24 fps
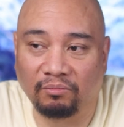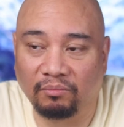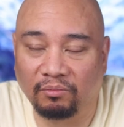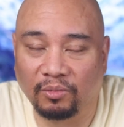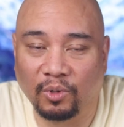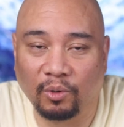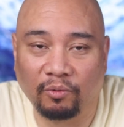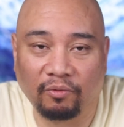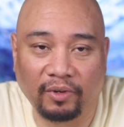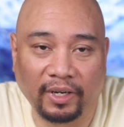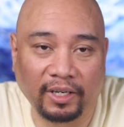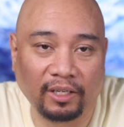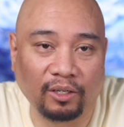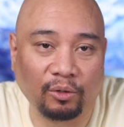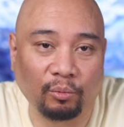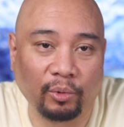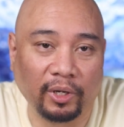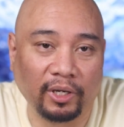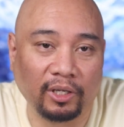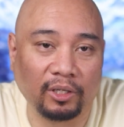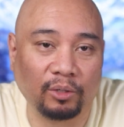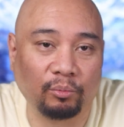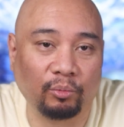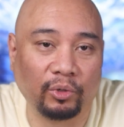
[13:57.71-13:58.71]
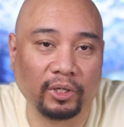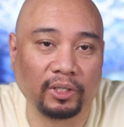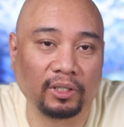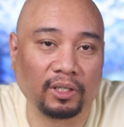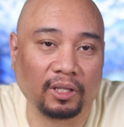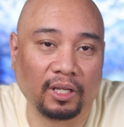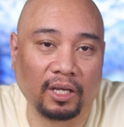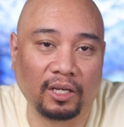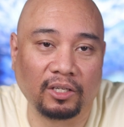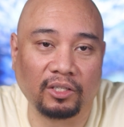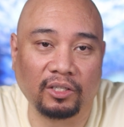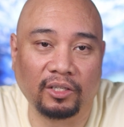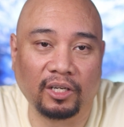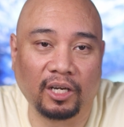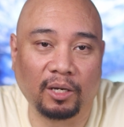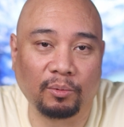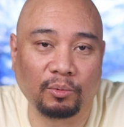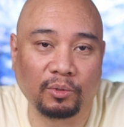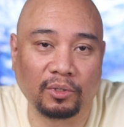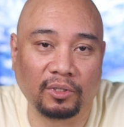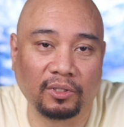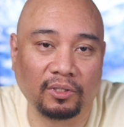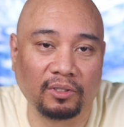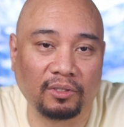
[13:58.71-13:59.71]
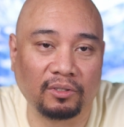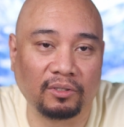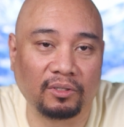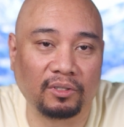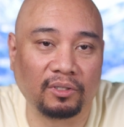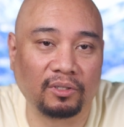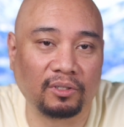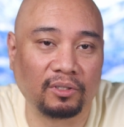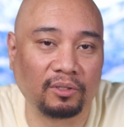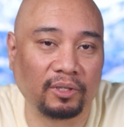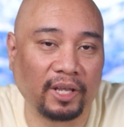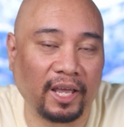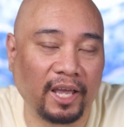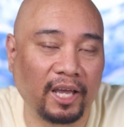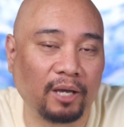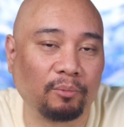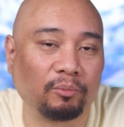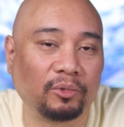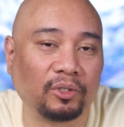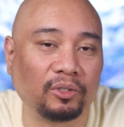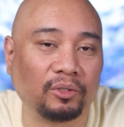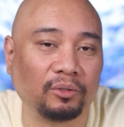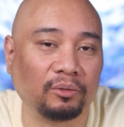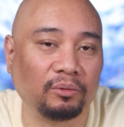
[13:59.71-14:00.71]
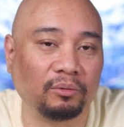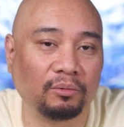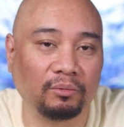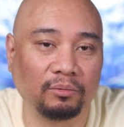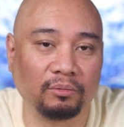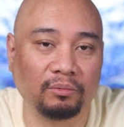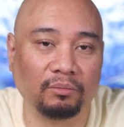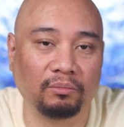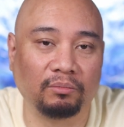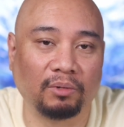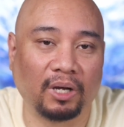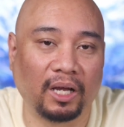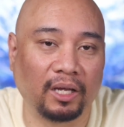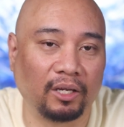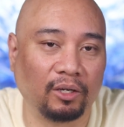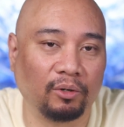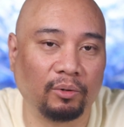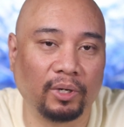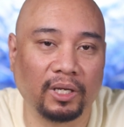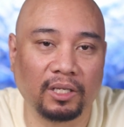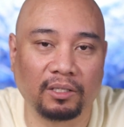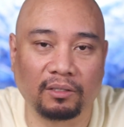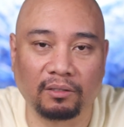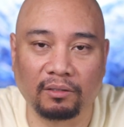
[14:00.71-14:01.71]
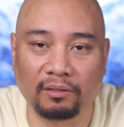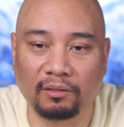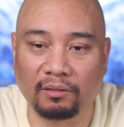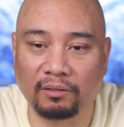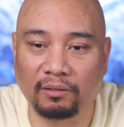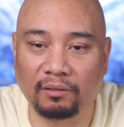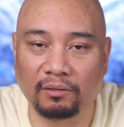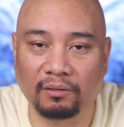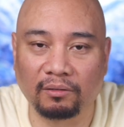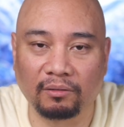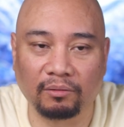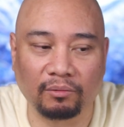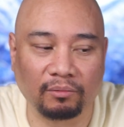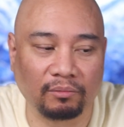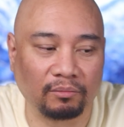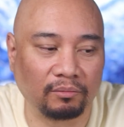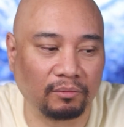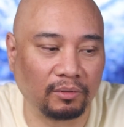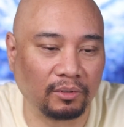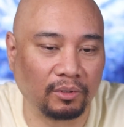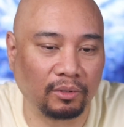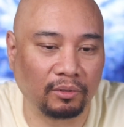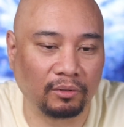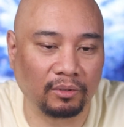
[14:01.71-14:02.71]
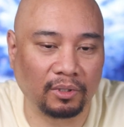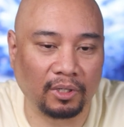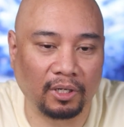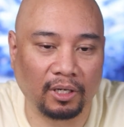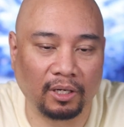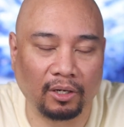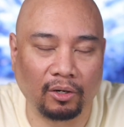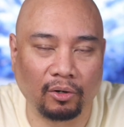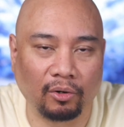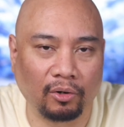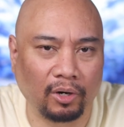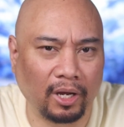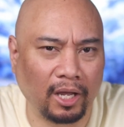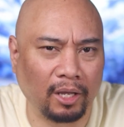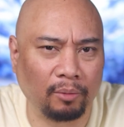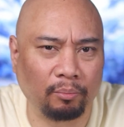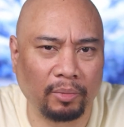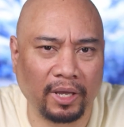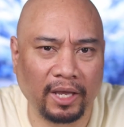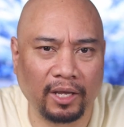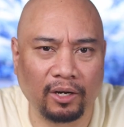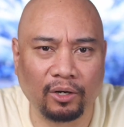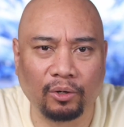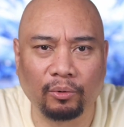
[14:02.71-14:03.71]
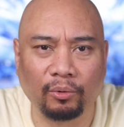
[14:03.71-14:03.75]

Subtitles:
will find a way to bring the Logi Options app to iOS or iPad